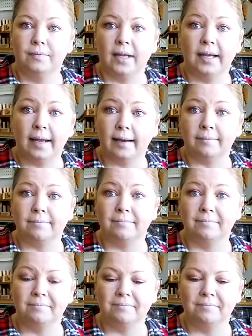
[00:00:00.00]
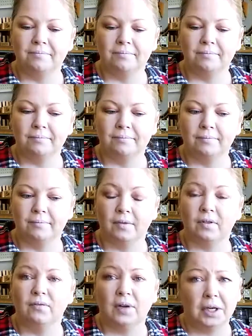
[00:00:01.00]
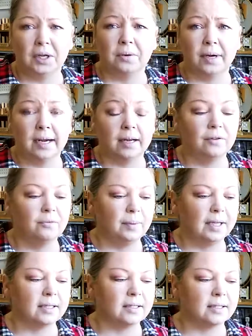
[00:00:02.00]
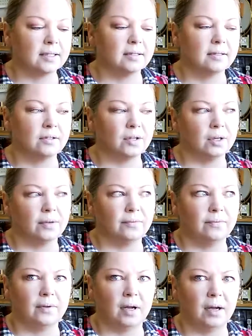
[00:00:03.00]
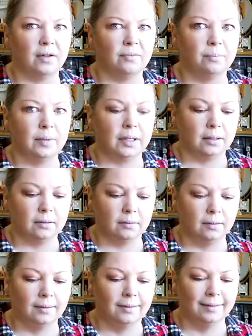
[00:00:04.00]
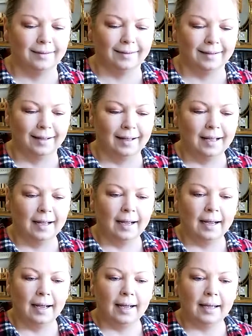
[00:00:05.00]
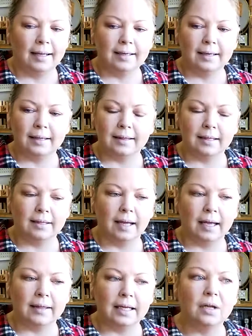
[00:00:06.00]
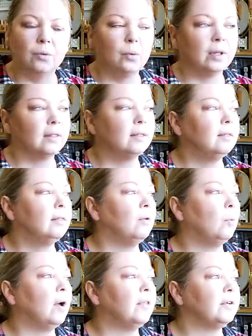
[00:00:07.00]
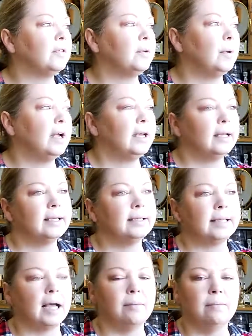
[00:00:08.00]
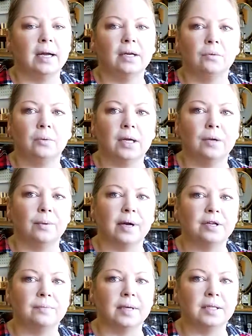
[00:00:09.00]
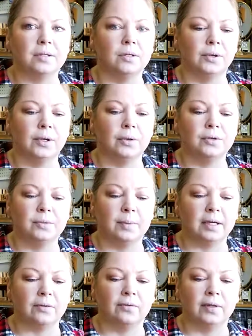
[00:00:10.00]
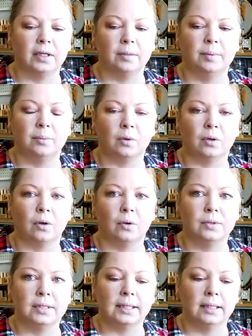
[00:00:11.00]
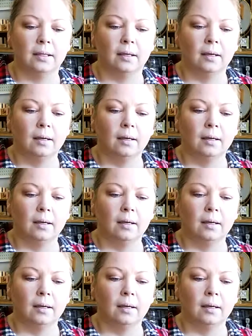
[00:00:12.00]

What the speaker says: Again, very creative, but just sort of offbeat. And I think with the weather the way it is, I might rearrange my studio to make it feel a little bit more cozy.